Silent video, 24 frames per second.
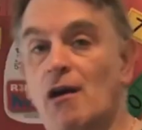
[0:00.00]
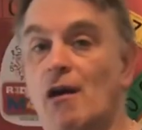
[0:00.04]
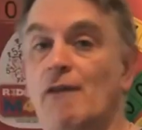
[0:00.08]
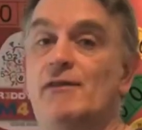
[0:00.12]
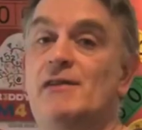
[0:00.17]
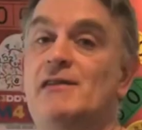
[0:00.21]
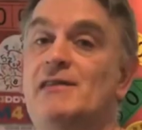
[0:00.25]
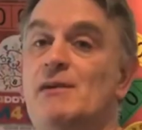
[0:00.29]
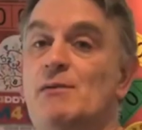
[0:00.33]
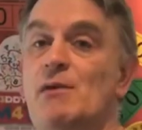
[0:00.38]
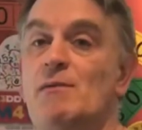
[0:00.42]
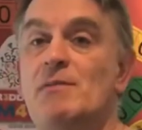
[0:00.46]

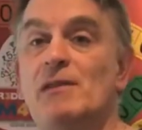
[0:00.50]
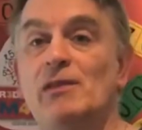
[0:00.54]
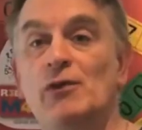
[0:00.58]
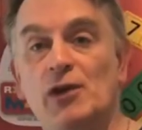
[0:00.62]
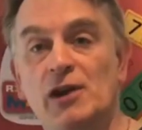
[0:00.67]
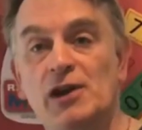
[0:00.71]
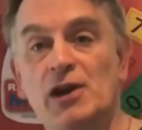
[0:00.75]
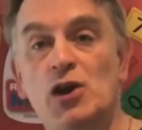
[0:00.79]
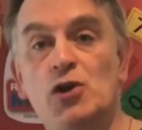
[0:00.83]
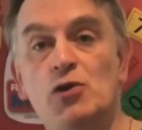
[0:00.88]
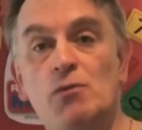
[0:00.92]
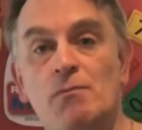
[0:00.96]
Obviously, we've been
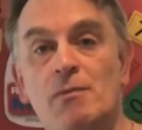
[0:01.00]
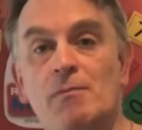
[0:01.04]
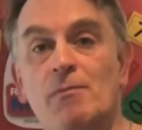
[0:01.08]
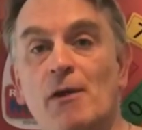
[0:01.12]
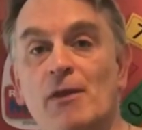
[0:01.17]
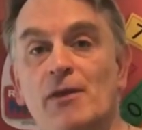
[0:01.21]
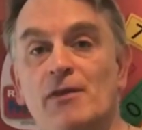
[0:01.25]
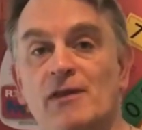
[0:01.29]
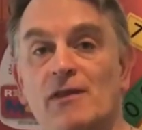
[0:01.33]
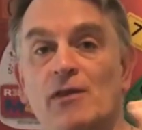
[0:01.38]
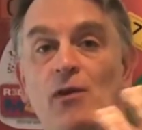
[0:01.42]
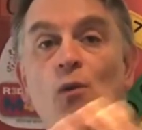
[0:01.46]
looking at number
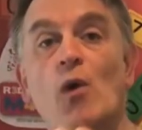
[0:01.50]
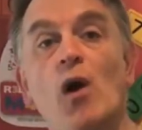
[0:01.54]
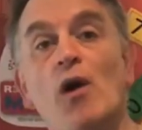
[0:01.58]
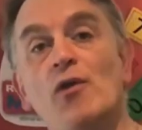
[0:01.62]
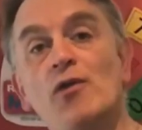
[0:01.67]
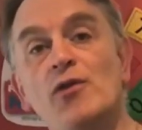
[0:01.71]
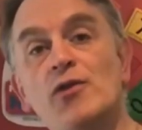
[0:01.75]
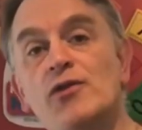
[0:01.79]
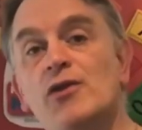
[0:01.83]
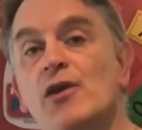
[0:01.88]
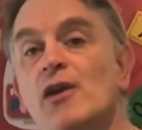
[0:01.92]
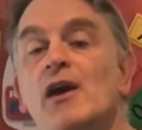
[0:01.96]
bonds in the
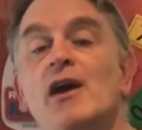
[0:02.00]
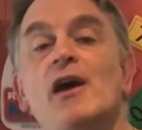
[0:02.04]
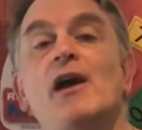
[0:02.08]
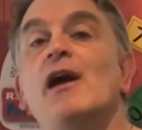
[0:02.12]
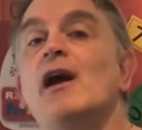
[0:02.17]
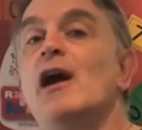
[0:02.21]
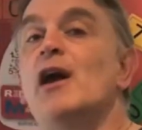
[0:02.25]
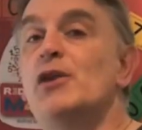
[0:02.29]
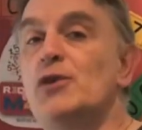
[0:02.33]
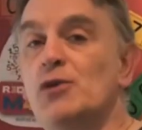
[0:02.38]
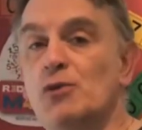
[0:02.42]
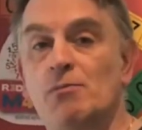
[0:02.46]
ones
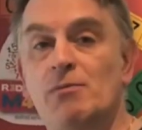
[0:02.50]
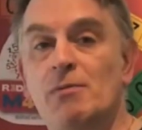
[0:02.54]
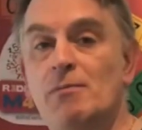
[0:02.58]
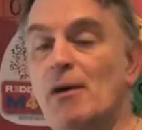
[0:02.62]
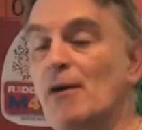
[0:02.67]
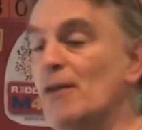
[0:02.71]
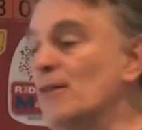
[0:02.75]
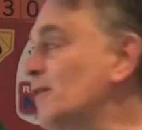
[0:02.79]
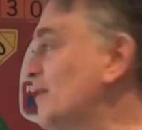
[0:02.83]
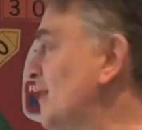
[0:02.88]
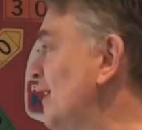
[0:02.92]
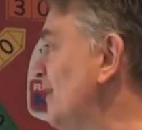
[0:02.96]
and number
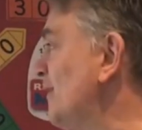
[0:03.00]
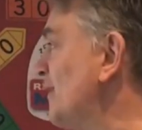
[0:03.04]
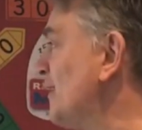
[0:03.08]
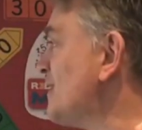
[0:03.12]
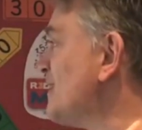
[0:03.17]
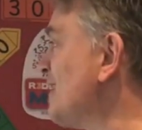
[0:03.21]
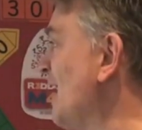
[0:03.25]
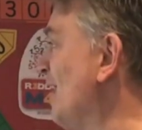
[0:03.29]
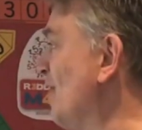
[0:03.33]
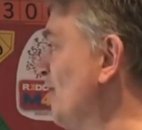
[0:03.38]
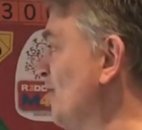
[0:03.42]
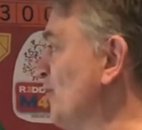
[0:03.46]
bonds in the
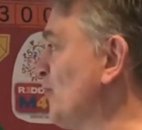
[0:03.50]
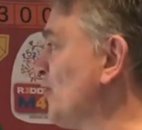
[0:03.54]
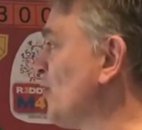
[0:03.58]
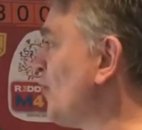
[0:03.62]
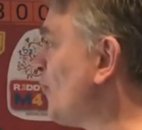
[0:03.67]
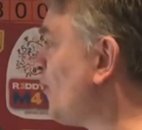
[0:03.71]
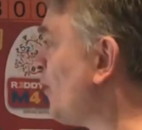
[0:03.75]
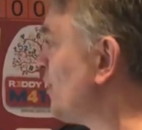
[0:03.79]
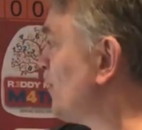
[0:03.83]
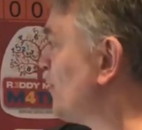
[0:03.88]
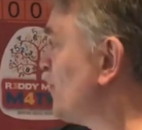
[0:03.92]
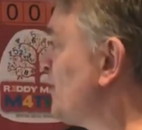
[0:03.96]

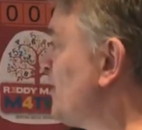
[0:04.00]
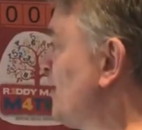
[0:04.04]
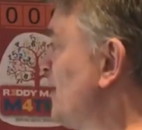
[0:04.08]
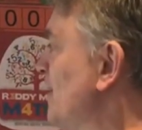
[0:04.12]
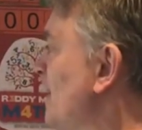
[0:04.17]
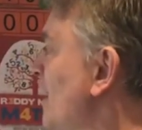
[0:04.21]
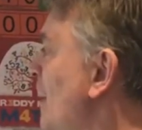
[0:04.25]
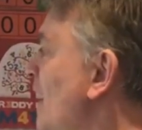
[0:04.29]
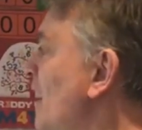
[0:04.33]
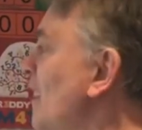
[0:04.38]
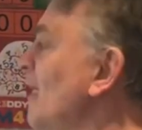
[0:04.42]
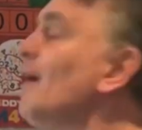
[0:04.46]
tens. What you'll see
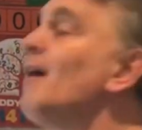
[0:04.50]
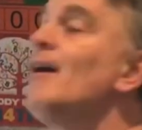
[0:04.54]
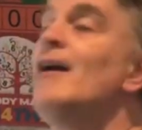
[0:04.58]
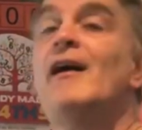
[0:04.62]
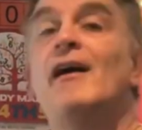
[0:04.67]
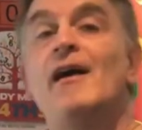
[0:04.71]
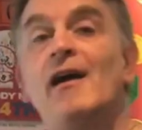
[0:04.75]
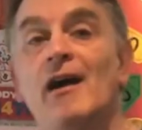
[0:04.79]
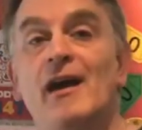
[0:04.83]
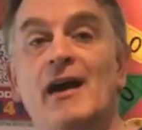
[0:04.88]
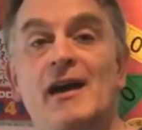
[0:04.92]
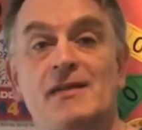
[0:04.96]
there
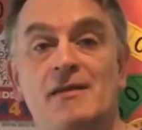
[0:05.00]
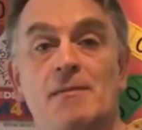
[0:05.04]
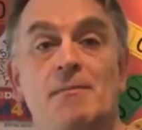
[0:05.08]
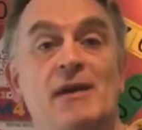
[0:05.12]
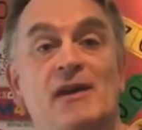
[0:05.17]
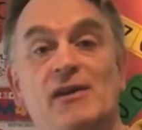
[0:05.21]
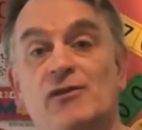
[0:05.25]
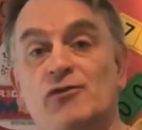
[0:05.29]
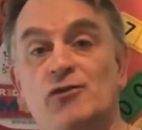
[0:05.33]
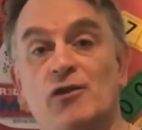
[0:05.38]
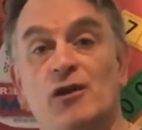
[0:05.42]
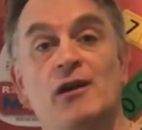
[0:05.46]
is a
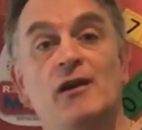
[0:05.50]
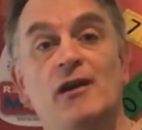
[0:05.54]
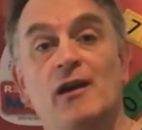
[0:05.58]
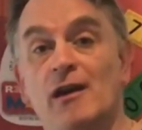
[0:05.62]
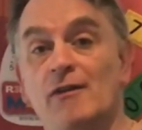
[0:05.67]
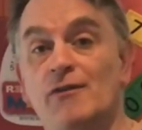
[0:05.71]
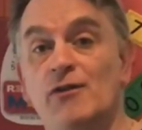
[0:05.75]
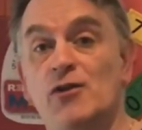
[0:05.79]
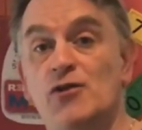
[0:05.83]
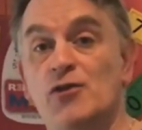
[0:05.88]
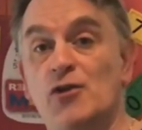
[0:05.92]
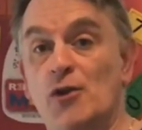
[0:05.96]
mixture
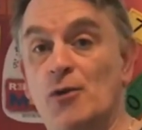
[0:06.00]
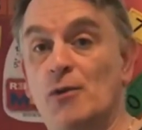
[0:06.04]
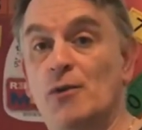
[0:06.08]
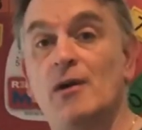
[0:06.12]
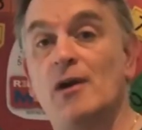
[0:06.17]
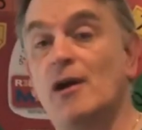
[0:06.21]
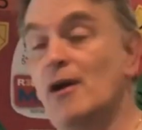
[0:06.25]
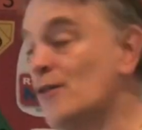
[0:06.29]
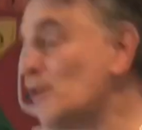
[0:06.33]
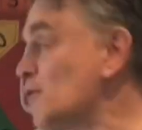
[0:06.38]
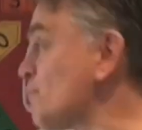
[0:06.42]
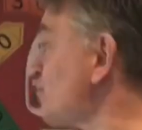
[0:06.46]
of the two.
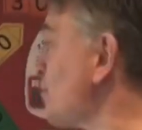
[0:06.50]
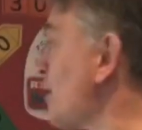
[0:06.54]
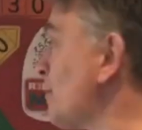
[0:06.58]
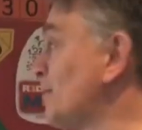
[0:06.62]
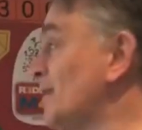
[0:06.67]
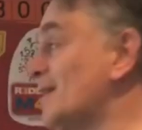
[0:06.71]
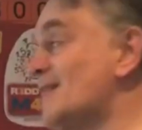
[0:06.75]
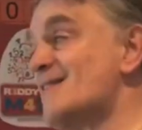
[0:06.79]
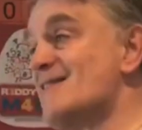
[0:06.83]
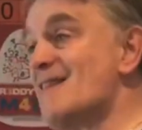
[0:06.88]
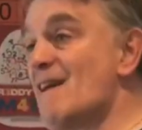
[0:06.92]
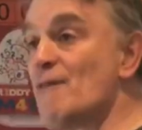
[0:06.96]
There's
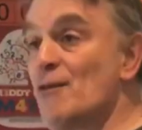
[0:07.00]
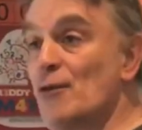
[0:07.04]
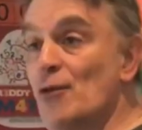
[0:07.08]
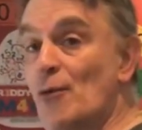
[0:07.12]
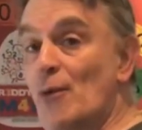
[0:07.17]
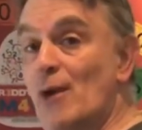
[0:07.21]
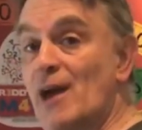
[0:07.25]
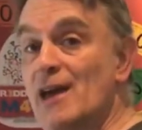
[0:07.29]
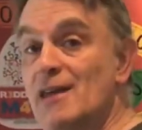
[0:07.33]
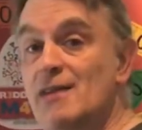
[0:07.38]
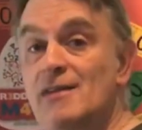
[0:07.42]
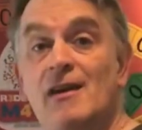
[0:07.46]
probably
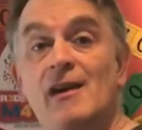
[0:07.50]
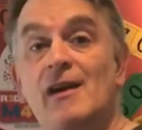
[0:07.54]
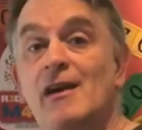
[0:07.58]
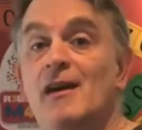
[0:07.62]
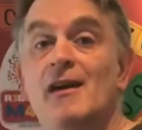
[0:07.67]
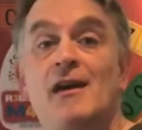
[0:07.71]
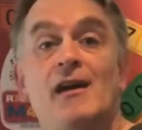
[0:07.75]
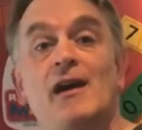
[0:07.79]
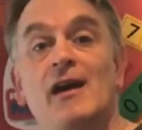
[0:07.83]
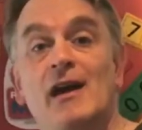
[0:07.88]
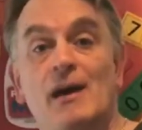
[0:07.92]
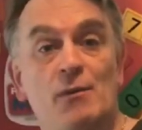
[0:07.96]
several ways
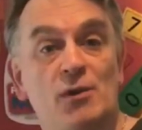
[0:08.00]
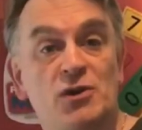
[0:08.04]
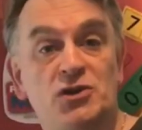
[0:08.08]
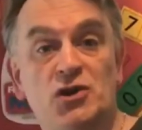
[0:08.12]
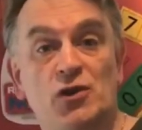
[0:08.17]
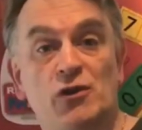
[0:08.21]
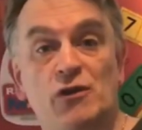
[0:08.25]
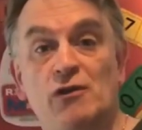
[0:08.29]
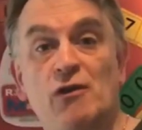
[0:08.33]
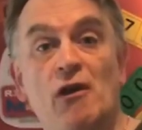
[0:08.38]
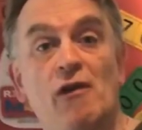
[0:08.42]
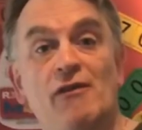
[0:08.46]
uh, in which
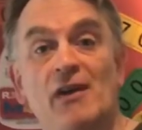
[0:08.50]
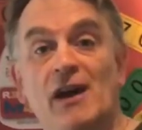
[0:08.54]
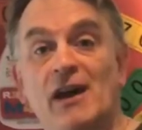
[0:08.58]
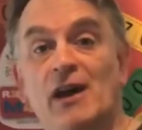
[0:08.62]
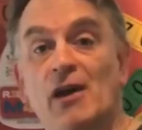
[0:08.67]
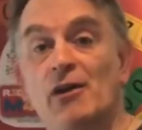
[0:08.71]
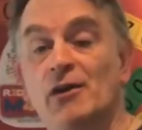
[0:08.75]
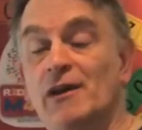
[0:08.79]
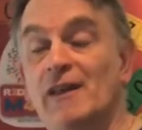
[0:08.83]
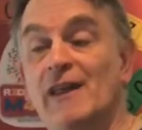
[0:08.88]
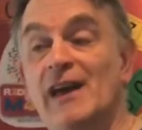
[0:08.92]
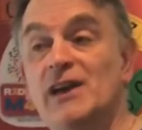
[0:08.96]
you can solve that
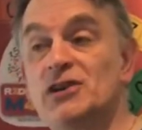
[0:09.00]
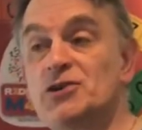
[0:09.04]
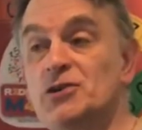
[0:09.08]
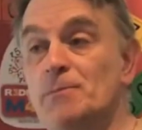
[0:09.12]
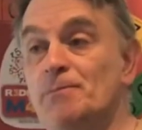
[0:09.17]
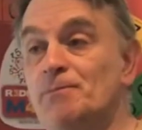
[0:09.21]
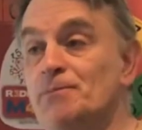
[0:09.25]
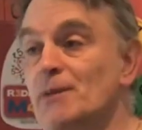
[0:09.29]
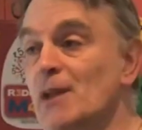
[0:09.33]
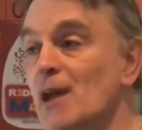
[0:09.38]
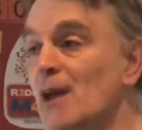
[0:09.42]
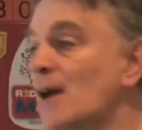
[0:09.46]

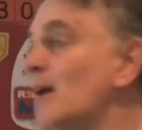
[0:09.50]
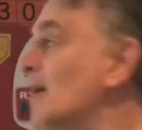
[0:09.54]
calculation.